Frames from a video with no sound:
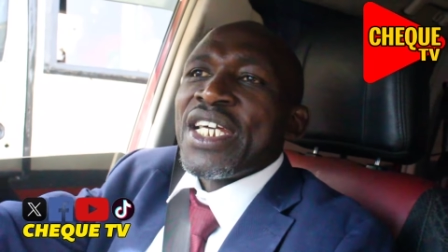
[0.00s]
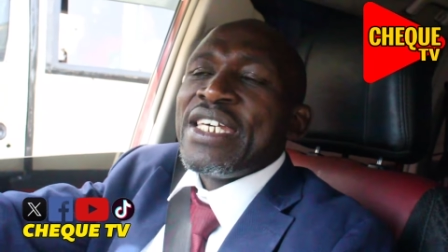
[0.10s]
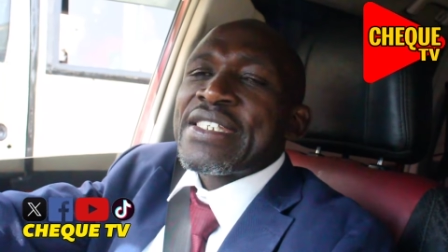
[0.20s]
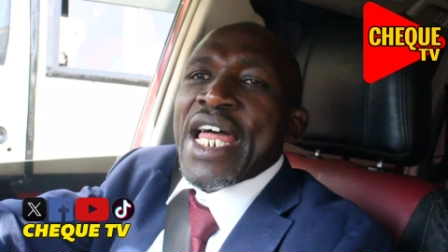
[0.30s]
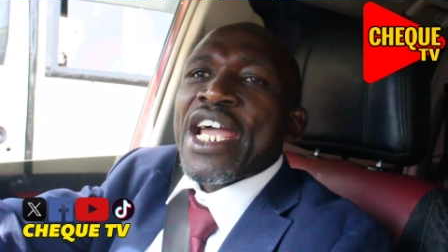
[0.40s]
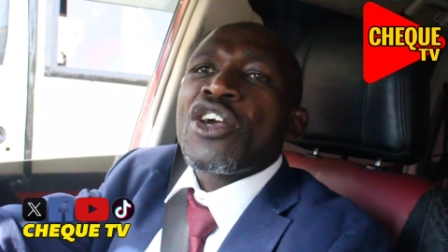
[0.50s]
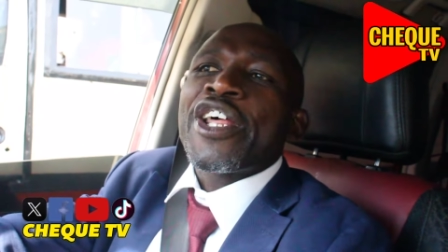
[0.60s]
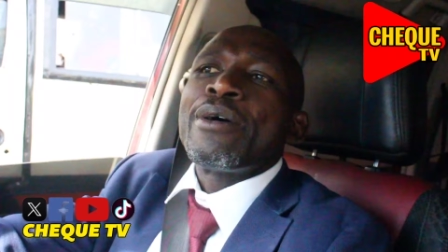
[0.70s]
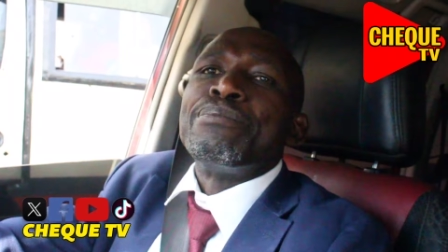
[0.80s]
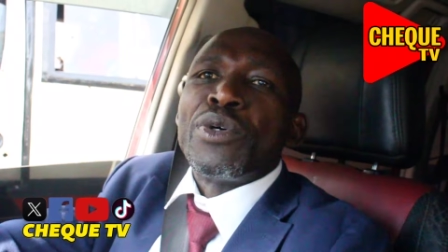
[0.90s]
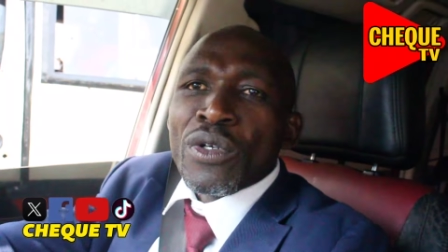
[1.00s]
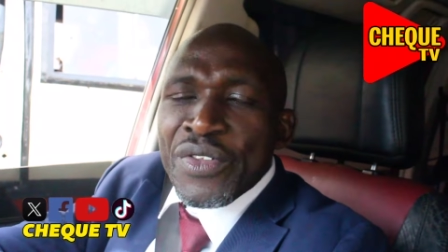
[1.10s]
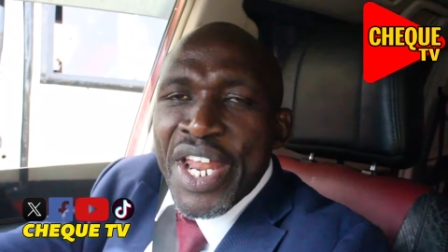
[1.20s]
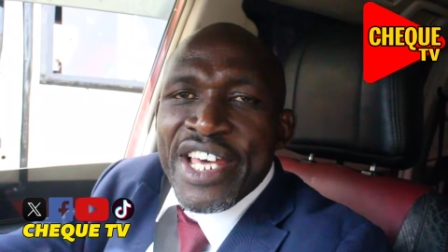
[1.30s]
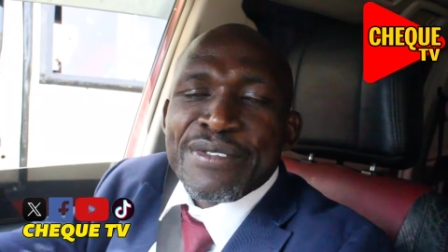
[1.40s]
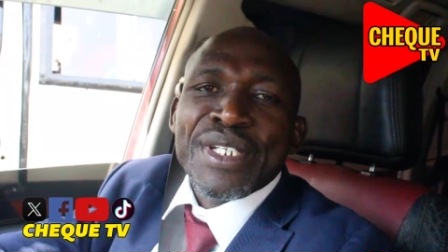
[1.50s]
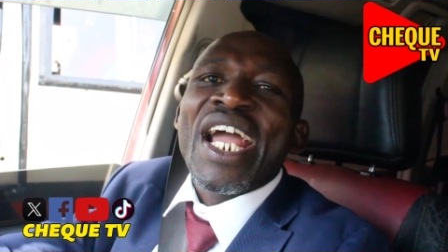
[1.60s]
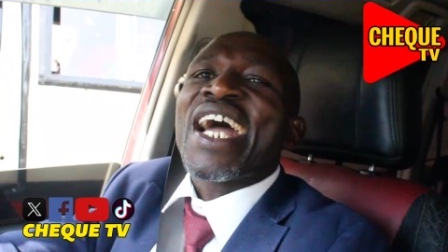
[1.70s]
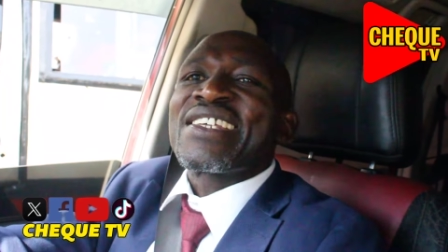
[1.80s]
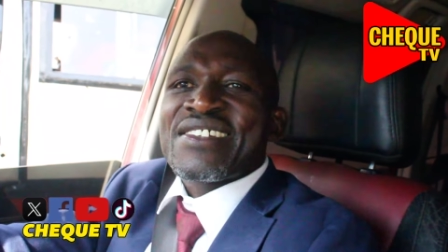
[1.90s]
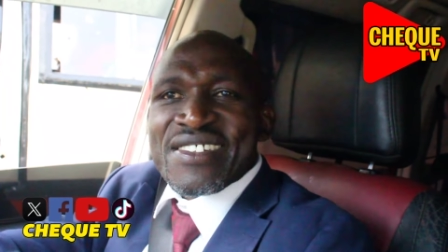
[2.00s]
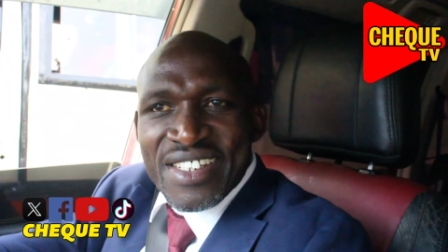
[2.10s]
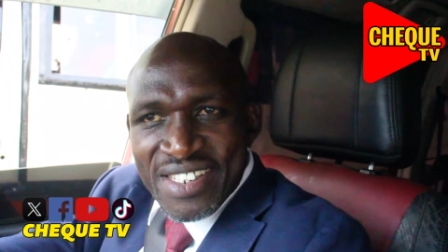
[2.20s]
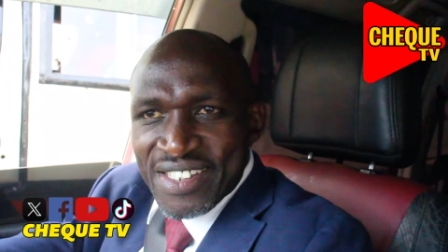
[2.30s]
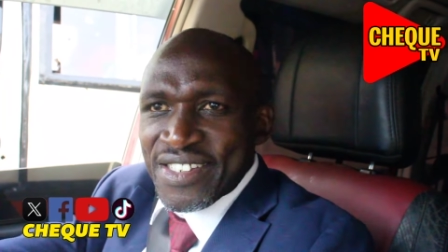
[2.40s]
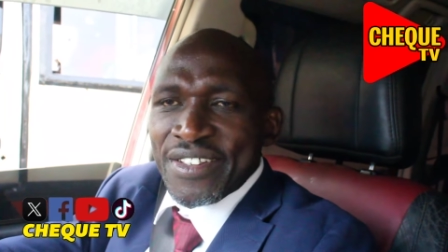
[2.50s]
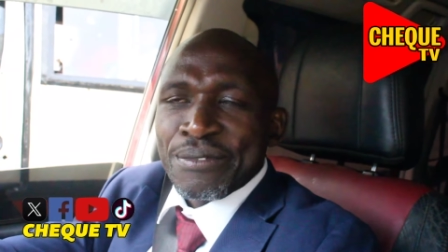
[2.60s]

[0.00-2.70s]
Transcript: it's like you're a bull that has been castrated.